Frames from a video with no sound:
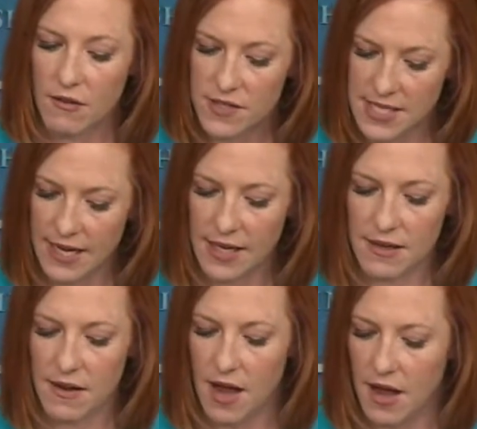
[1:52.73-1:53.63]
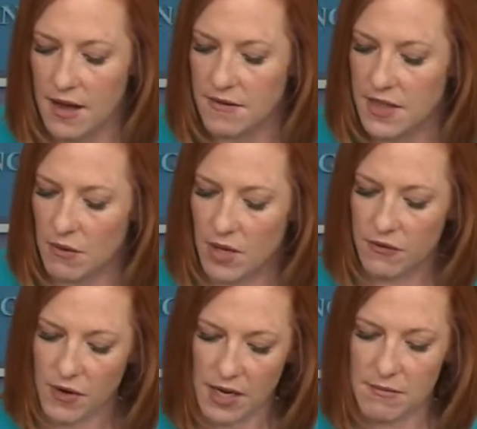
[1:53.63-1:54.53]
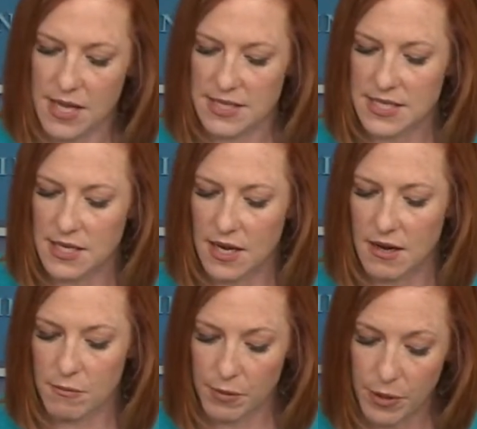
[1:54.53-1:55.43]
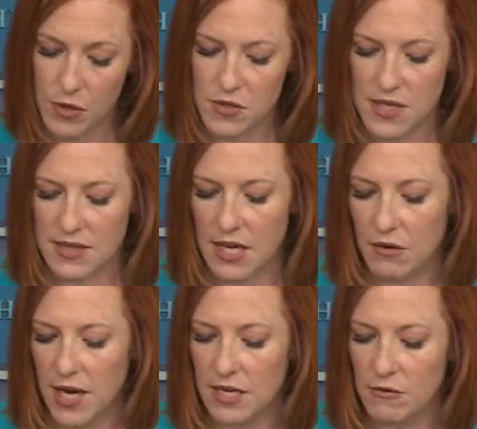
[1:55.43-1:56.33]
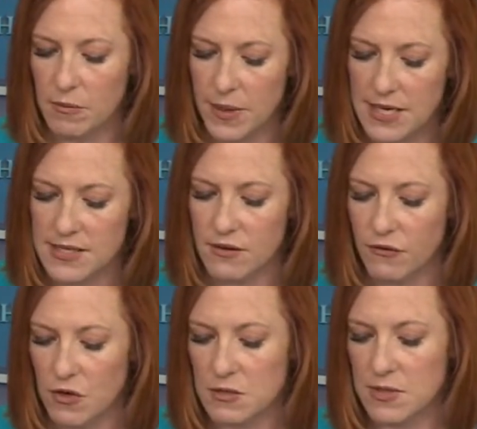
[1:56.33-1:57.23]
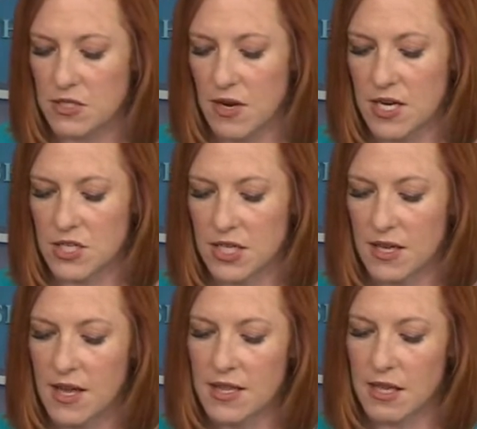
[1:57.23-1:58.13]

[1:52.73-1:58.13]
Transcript: Second, that we have proposed that they create a robust enforcement strategy